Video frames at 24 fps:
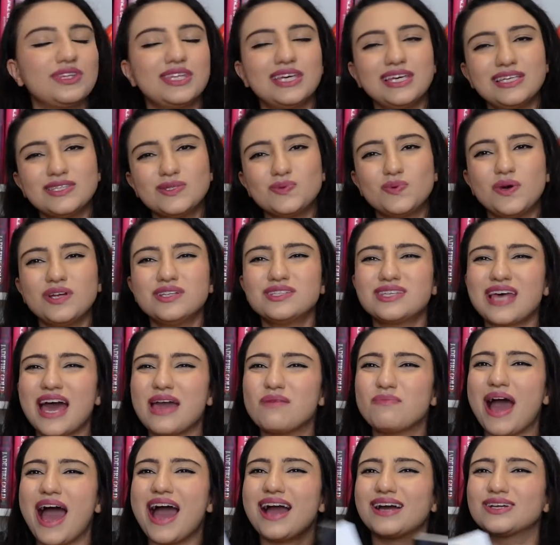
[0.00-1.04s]
these ones,
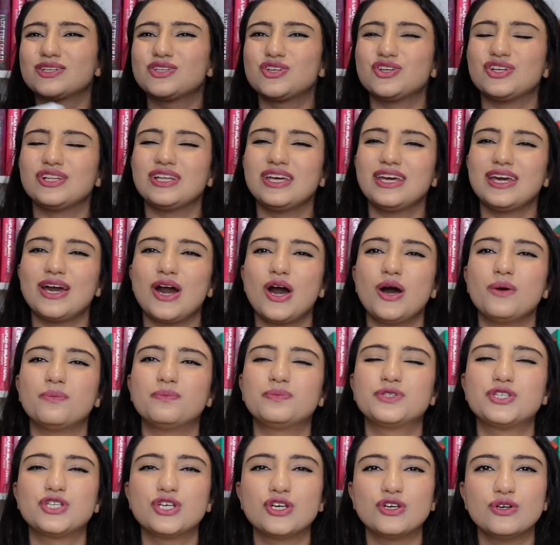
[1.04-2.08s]
I'm actually
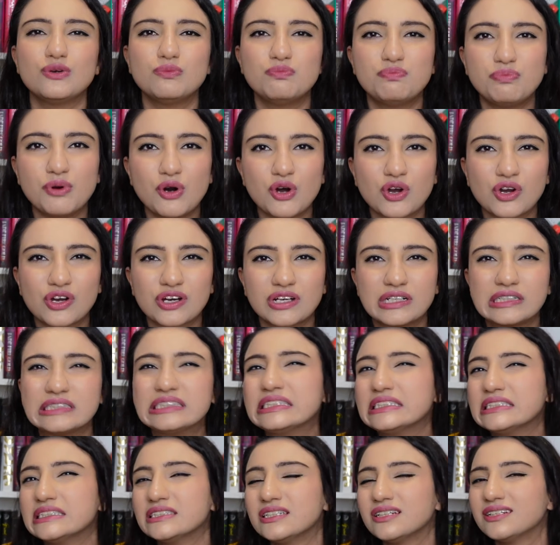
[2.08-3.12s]
up to book
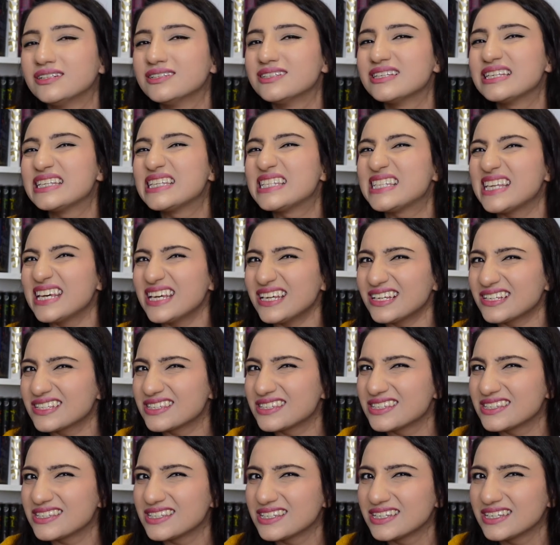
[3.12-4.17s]

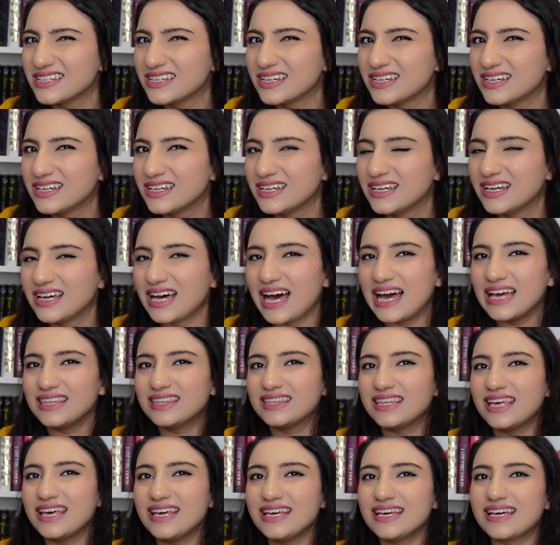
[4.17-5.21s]
6, I
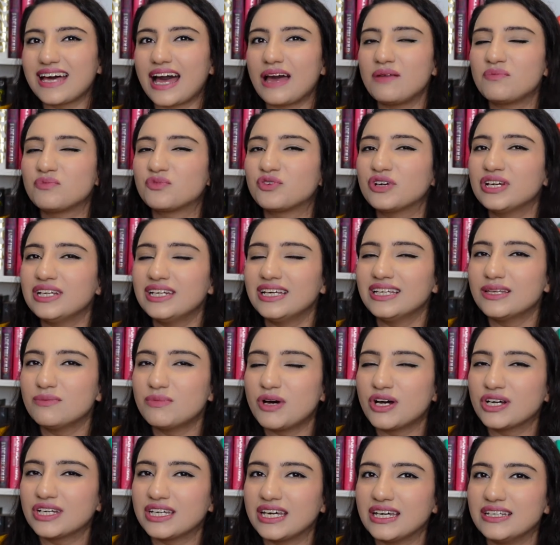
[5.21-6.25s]
think. I'm reading them
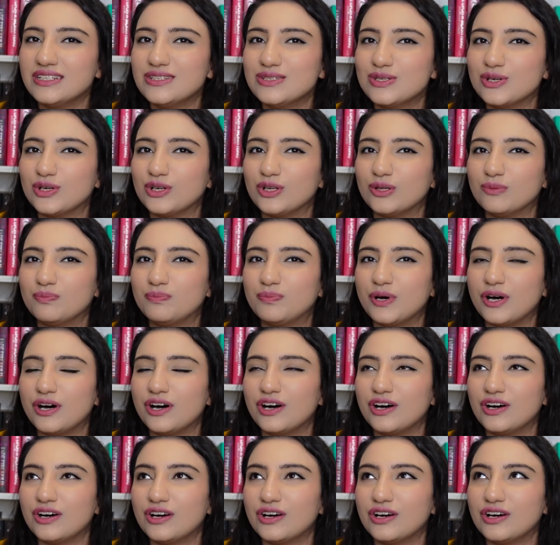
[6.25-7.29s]
on Kindle,
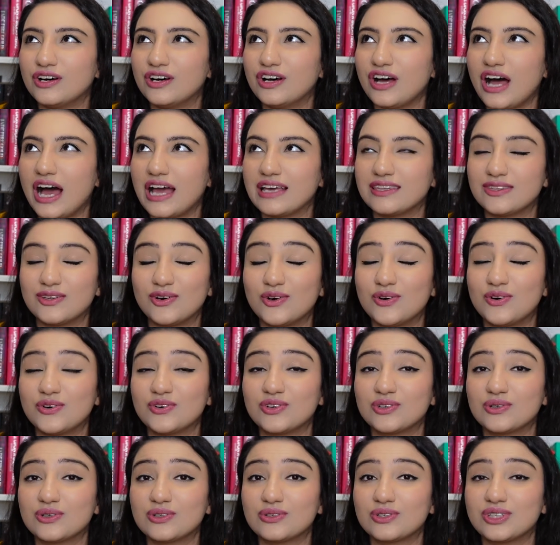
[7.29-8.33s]
but I
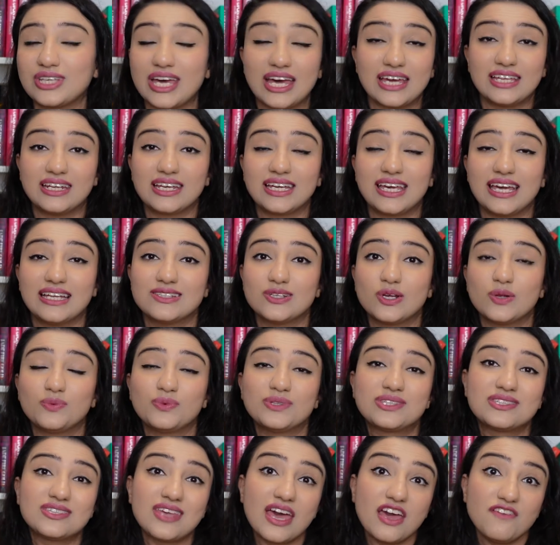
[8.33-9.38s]
thought getting a Kindle
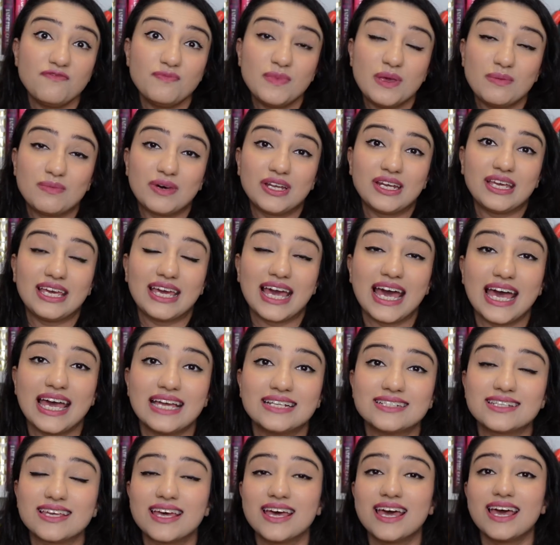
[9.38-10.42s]
would save me money,
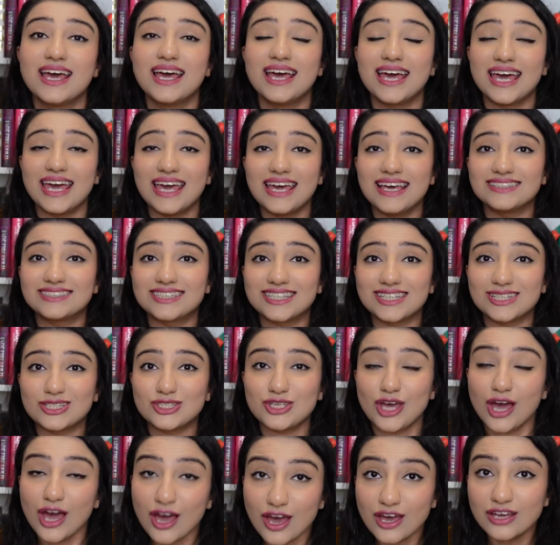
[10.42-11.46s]
and it
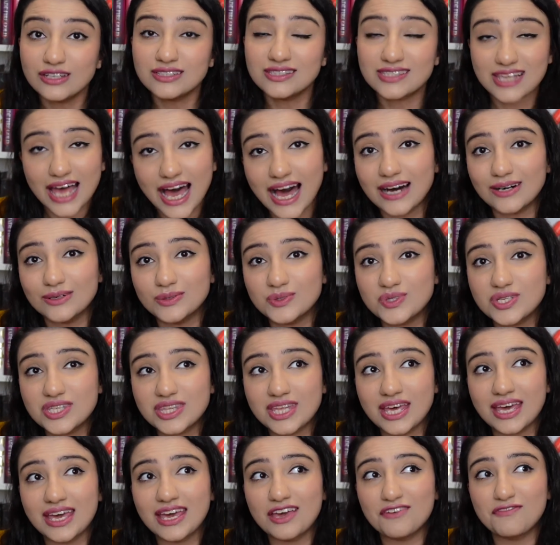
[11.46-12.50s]
turns out
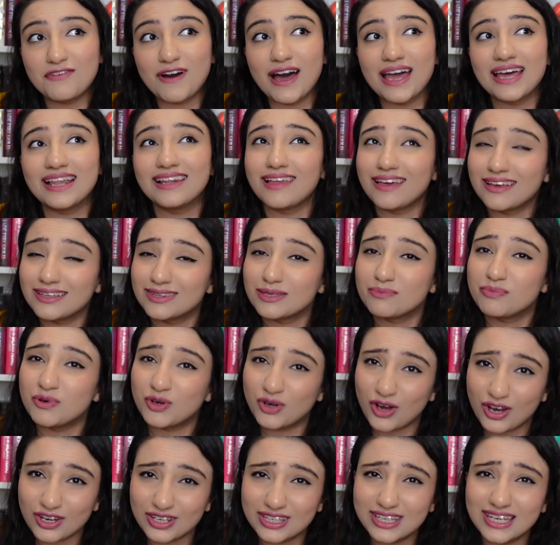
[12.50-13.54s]
that if I like the
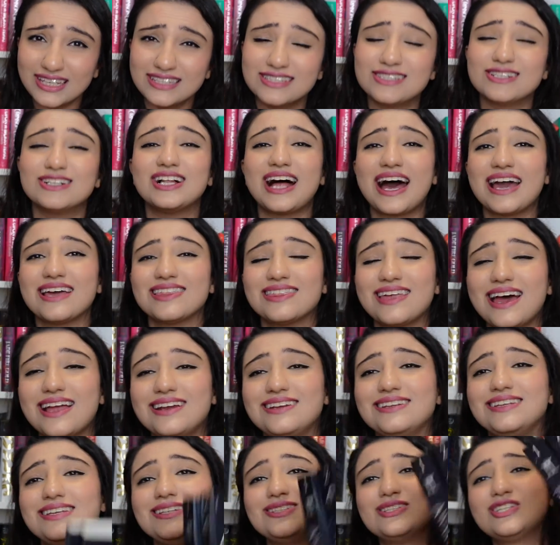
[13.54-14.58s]
book on Kindle, I then need